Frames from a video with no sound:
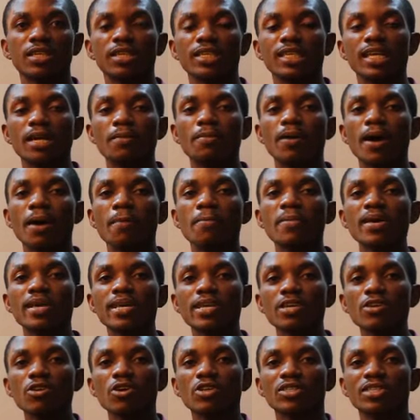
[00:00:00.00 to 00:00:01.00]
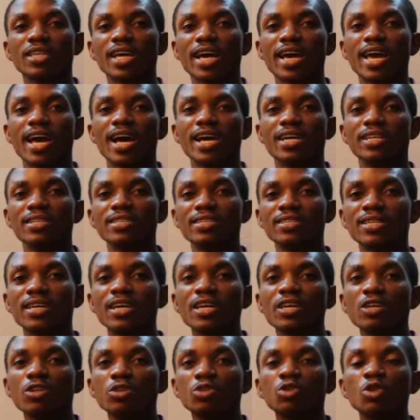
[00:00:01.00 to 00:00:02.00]
thereby making your tires
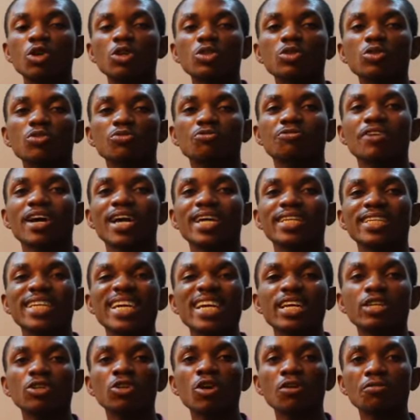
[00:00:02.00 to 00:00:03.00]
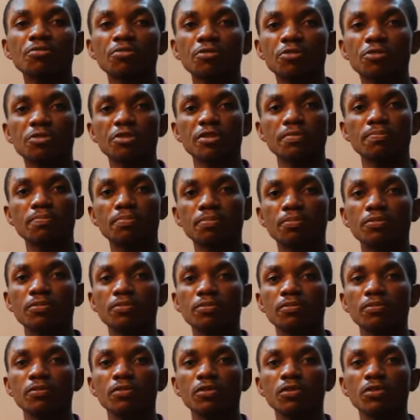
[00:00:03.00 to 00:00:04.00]
not to find enough grip
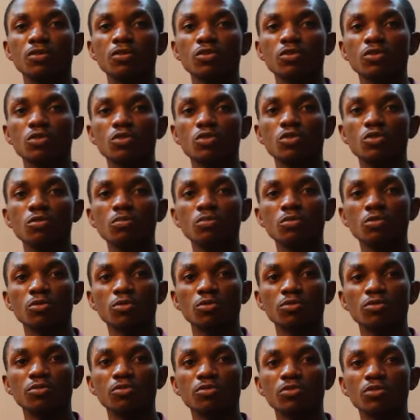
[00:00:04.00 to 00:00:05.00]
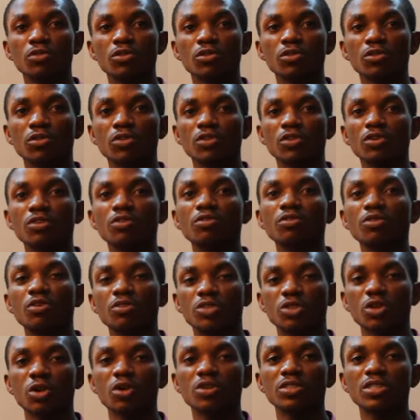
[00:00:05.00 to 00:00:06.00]
to move,
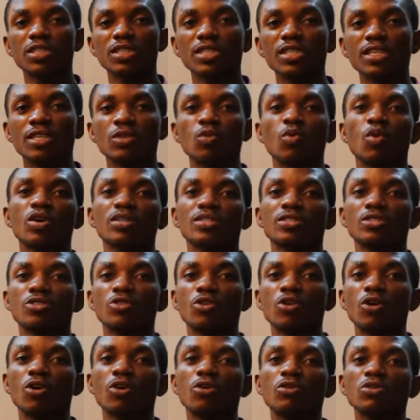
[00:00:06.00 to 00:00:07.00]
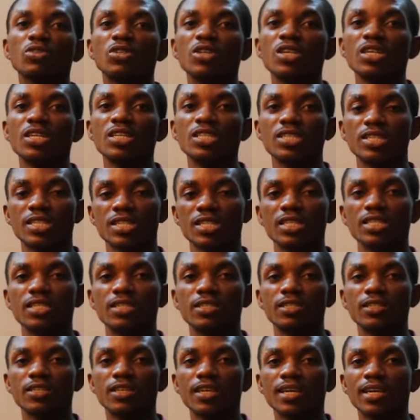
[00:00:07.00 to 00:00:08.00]
resulting in what is called
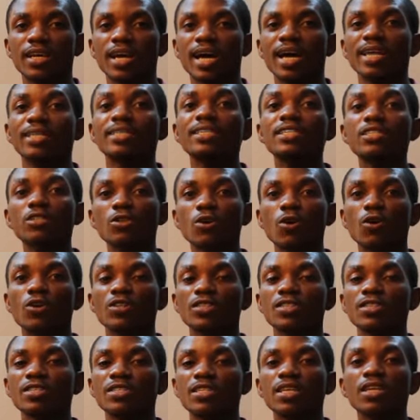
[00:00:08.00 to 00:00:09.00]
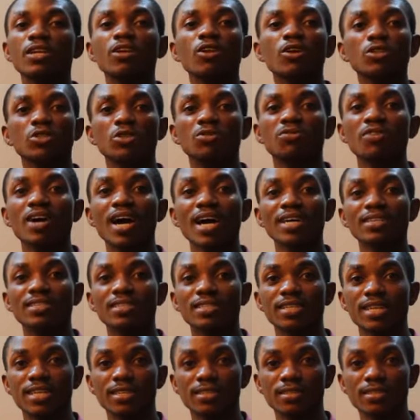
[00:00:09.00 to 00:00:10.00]
skidding. And this causes a lot of
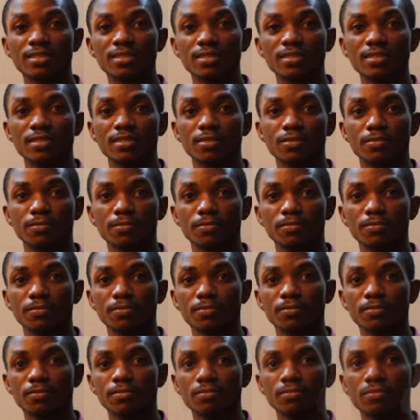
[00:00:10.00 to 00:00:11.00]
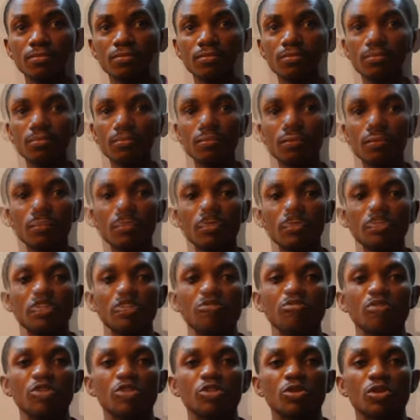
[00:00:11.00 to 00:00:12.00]
accidents.
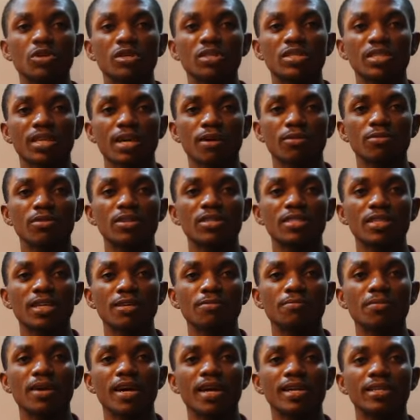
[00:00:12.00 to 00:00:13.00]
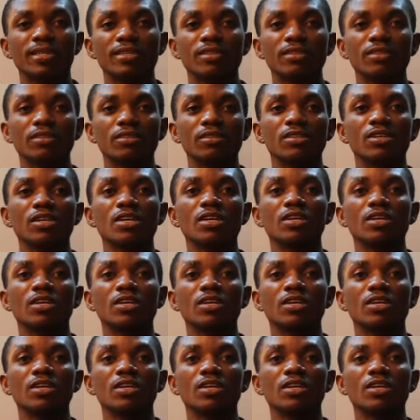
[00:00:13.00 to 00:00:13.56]
Velocity ratio is calculated by